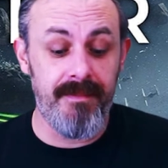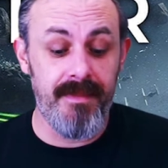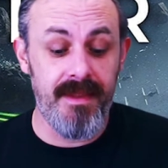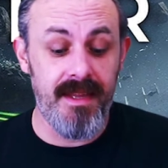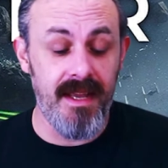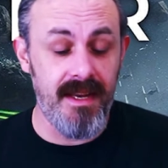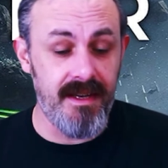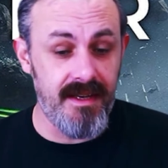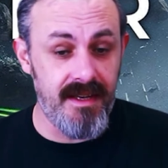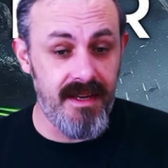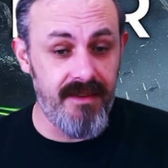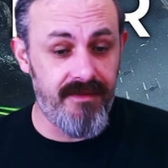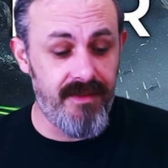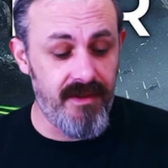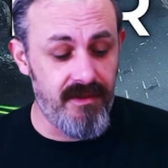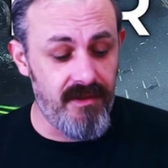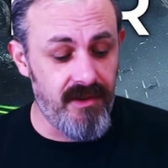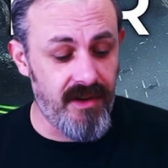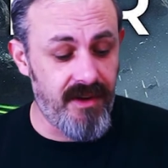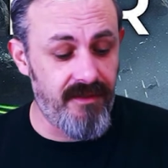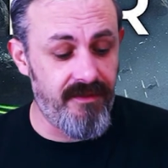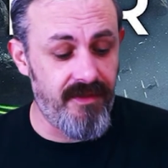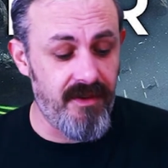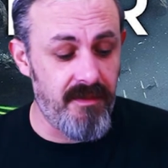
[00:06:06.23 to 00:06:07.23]
then if you're
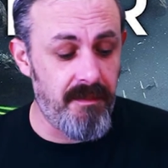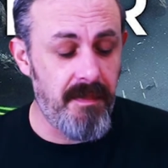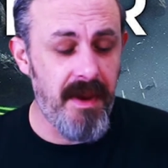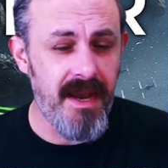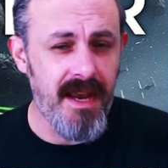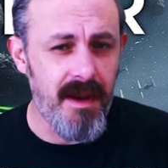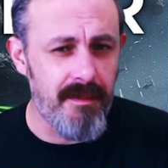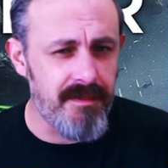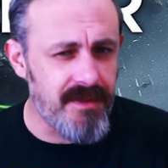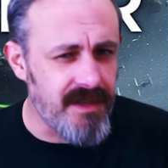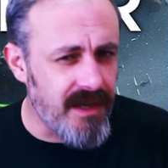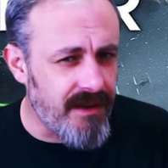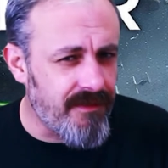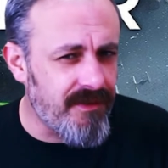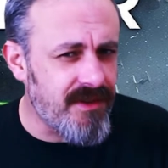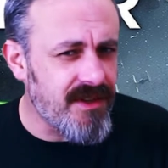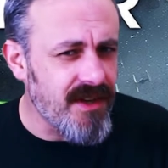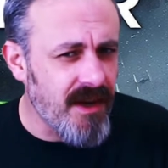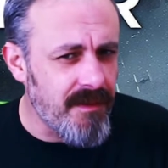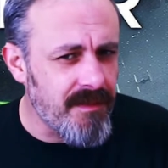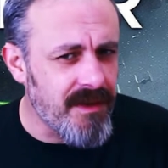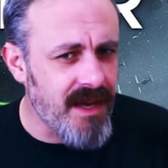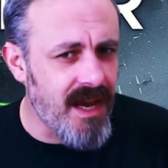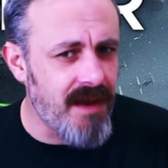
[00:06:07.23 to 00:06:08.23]
looking for a pick-up deliver
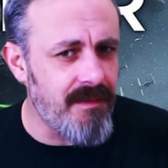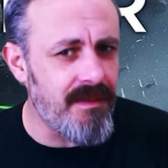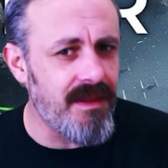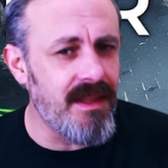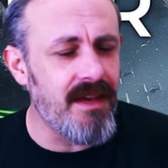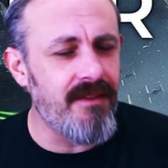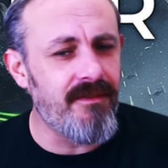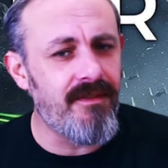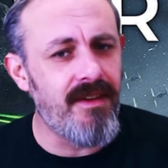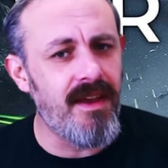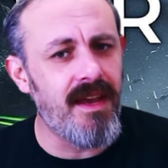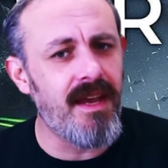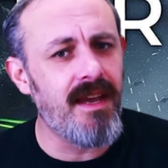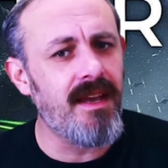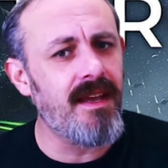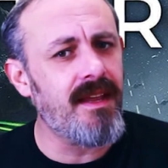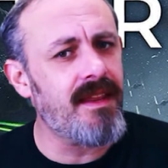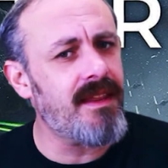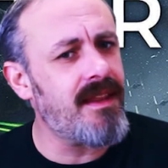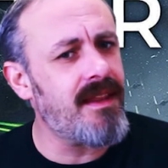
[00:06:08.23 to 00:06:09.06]
type game in that thing,